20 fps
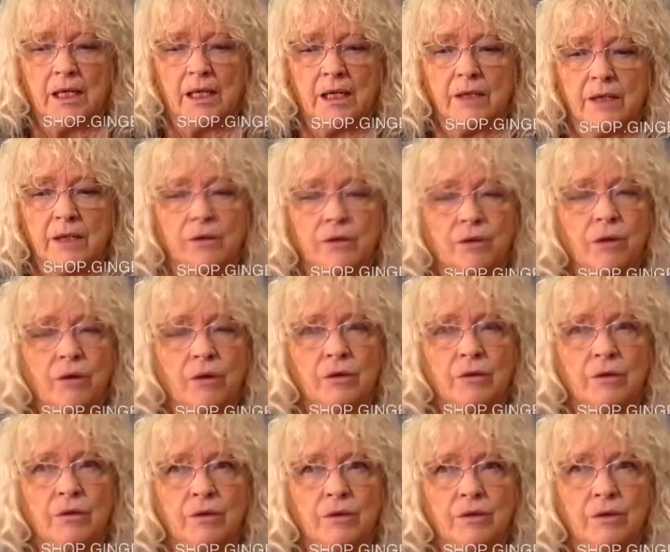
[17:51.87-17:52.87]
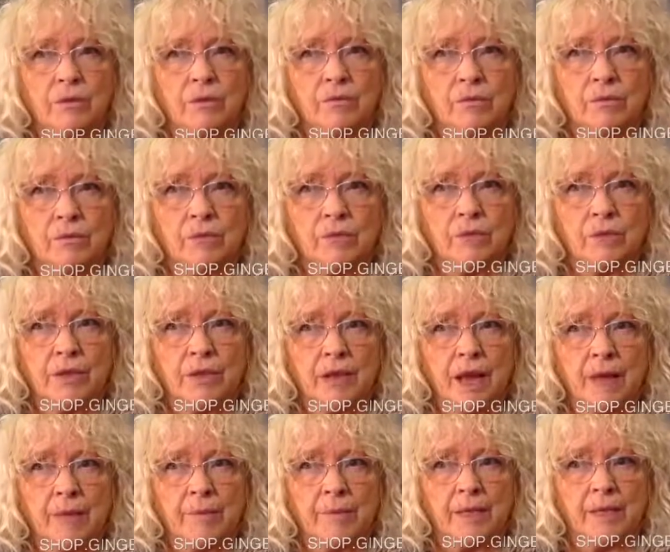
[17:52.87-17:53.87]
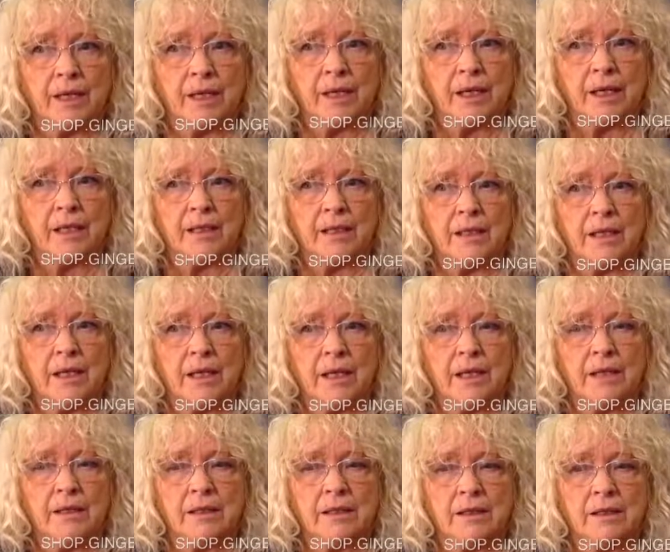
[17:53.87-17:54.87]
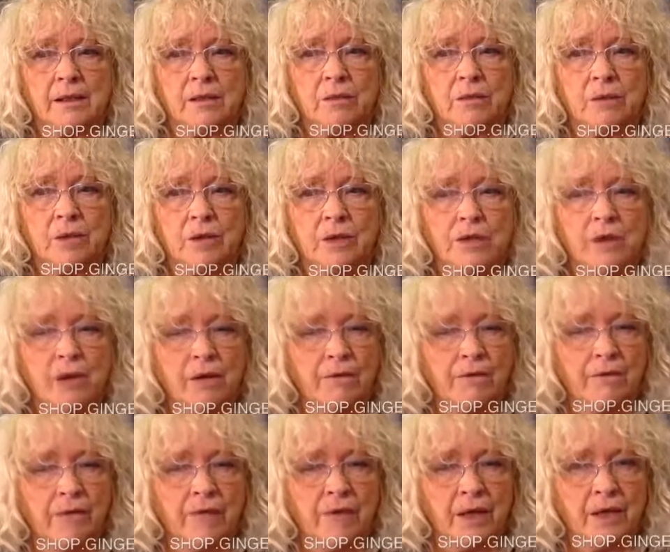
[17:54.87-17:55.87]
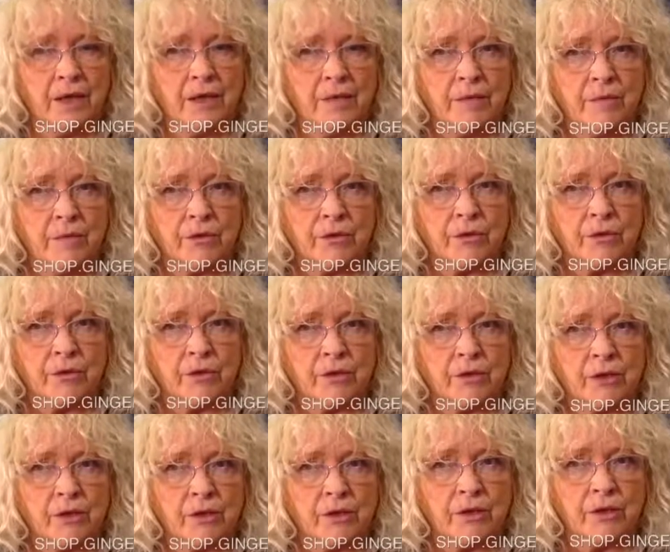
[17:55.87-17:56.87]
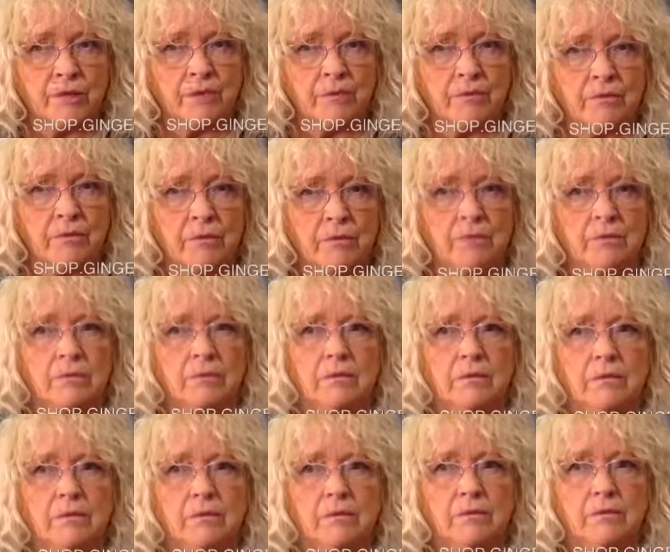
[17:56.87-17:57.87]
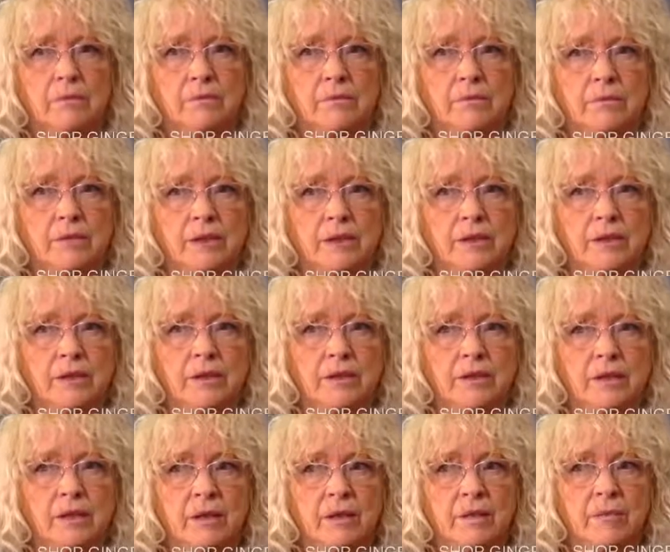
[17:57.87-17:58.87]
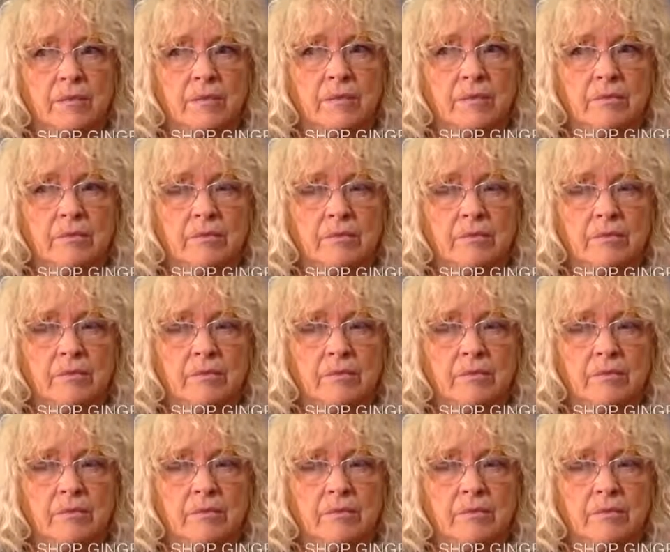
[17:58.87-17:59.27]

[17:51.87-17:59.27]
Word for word: controls what's happening and, and watch out for that dimmer switch because um,